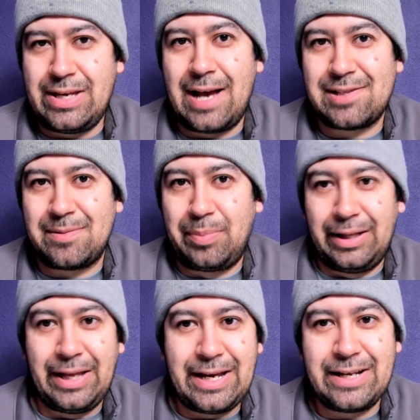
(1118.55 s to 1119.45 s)
hasn't
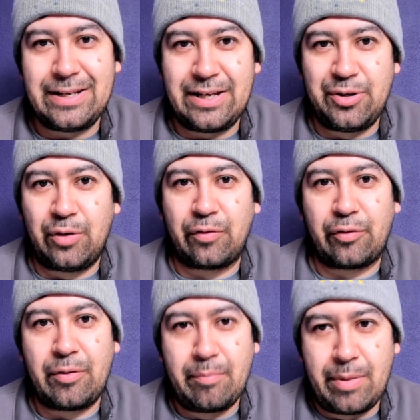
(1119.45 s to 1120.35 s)
played in over a
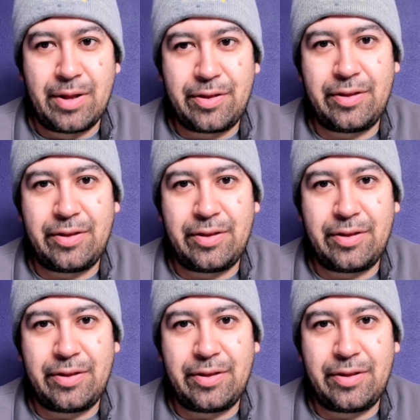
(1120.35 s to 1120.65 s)
month.